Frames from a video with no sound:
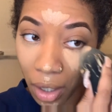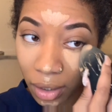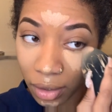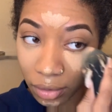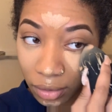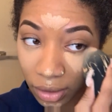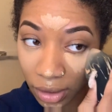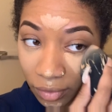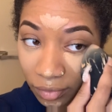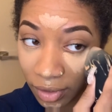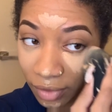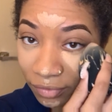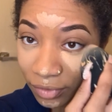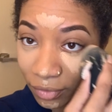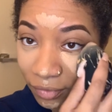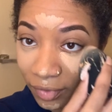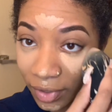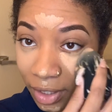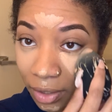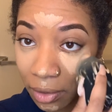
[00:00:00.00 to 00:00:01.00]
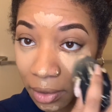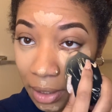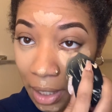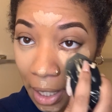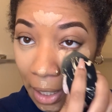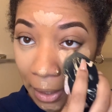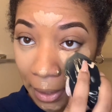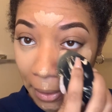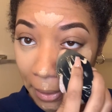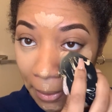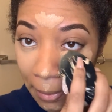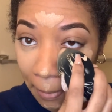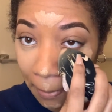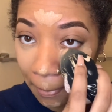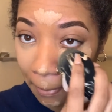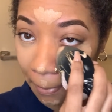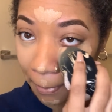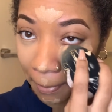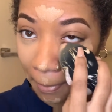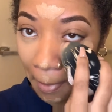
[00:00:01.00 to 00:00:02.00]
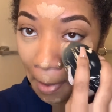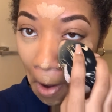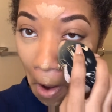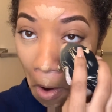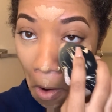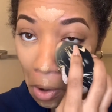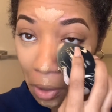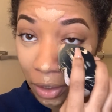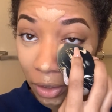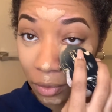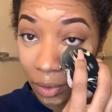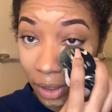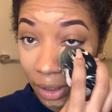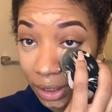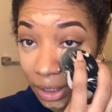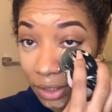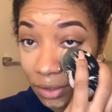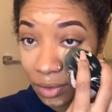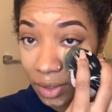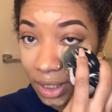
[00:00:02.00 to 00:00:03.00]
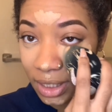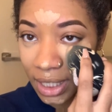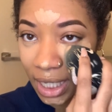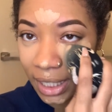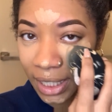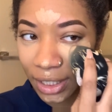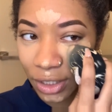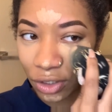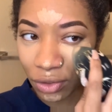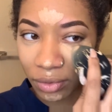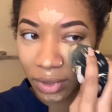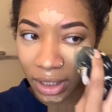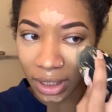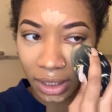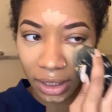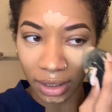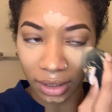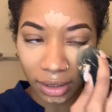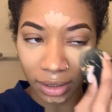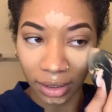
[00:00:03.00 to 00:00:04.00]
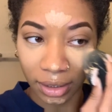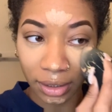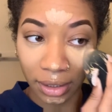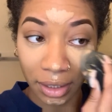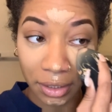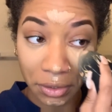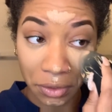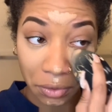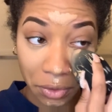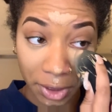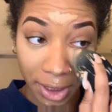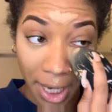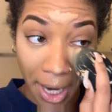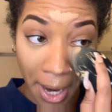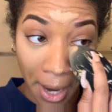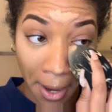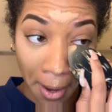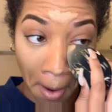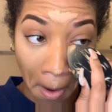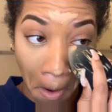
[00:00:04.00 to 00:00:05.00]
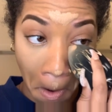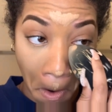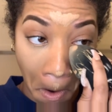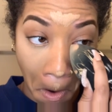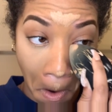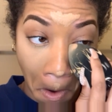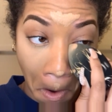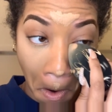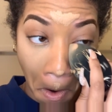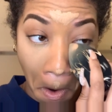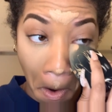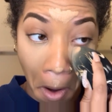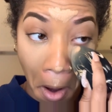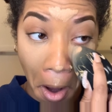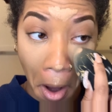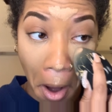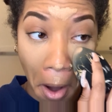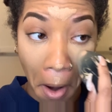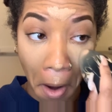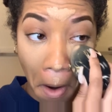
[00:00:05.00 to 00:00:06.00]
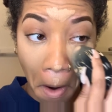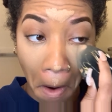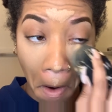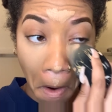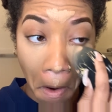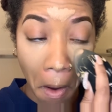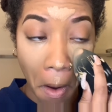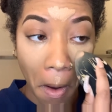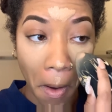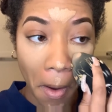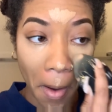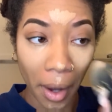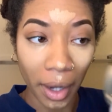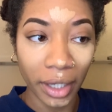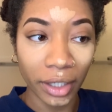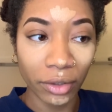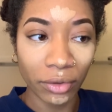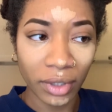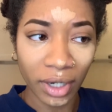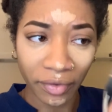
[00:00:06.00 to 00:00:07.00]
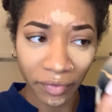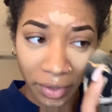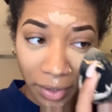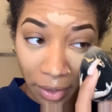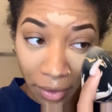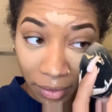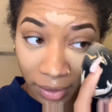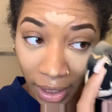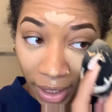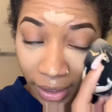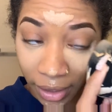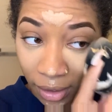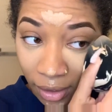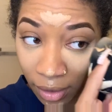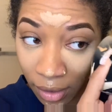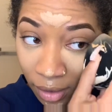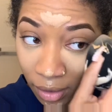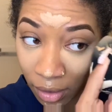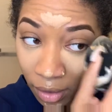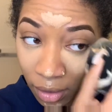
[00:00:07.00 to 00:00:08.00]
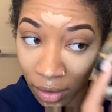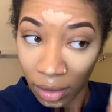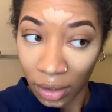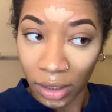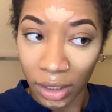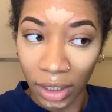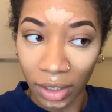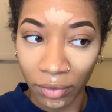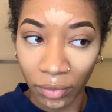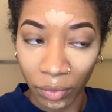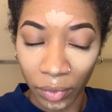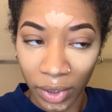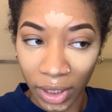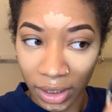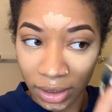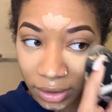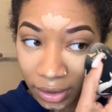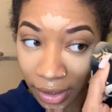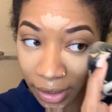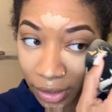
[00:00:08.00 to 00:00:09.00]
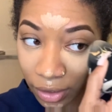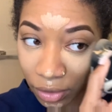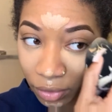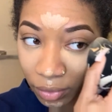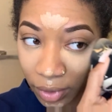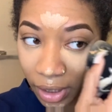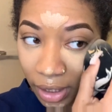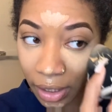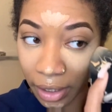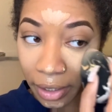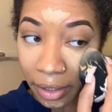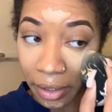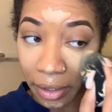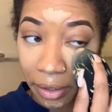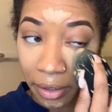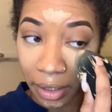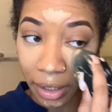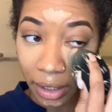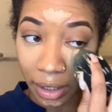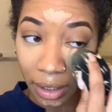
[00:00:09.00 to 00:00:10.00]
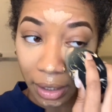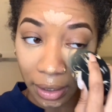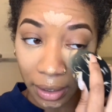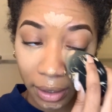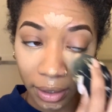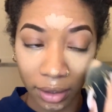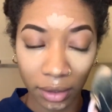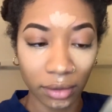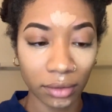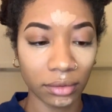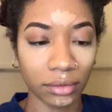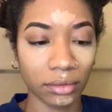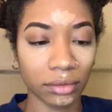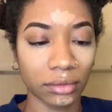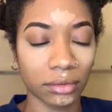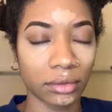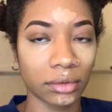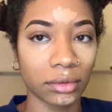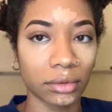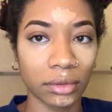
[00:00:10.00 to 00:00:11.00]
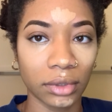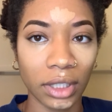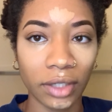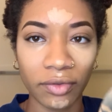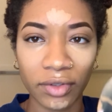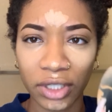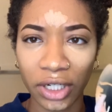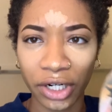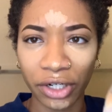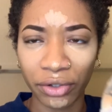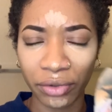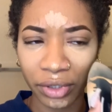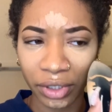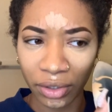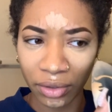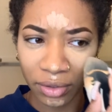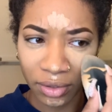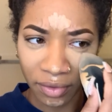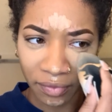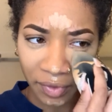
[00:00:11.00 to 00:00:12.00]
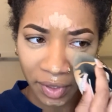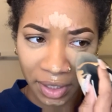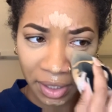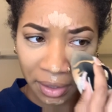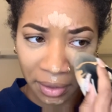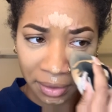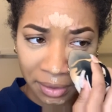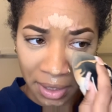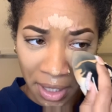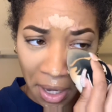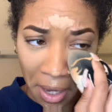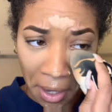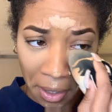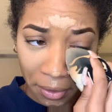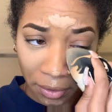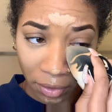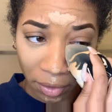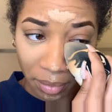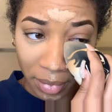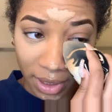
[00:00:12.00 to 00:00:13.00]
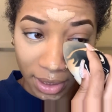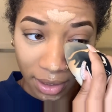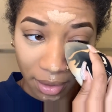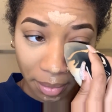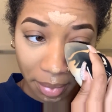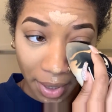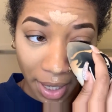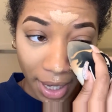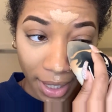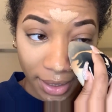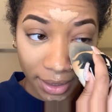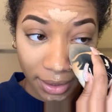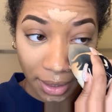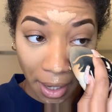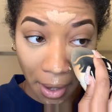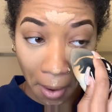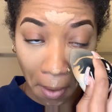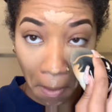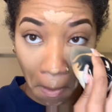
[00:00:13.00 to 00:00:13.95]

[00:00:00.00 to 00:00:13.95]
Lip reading: even if you fail, like, okay, at least you can say that you did it and that you tried. And you never know, like, even when I started doing hair and even started doing YouTube videos, you would be surprised like